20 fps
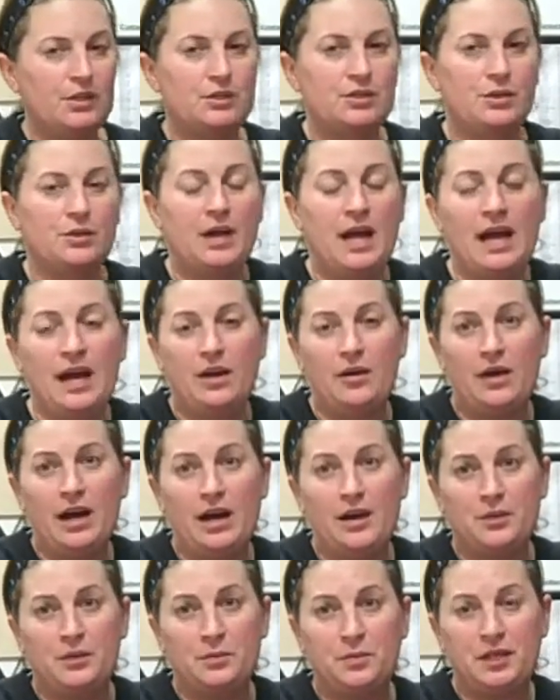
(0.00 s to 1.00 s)
So
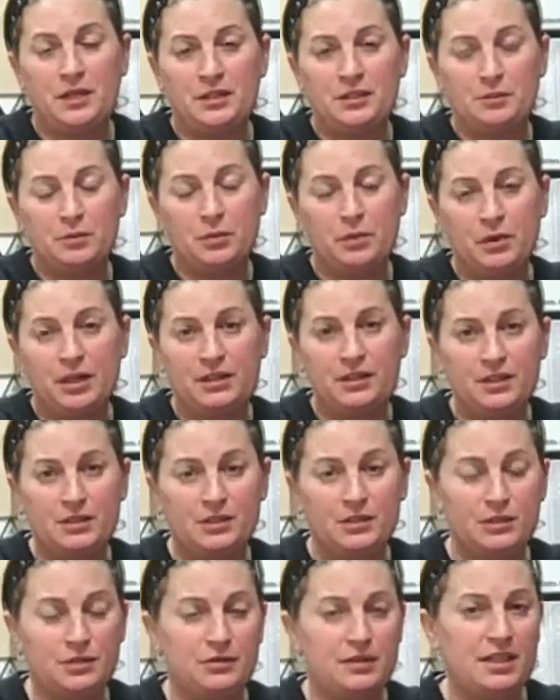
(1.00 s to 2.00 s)
how did we deploy
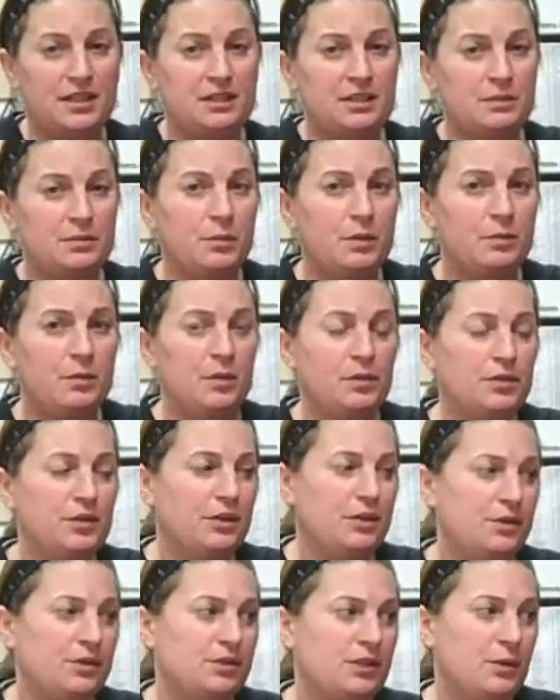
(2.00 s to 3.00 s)
these surveys? Well, both
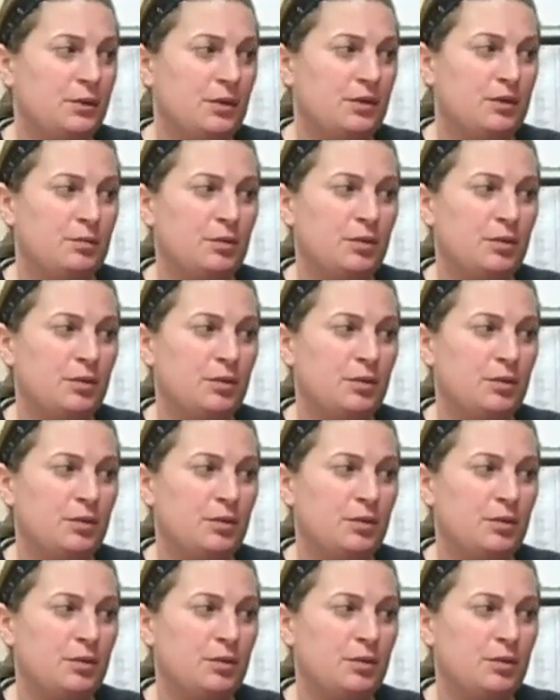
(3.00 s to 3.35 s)
years they were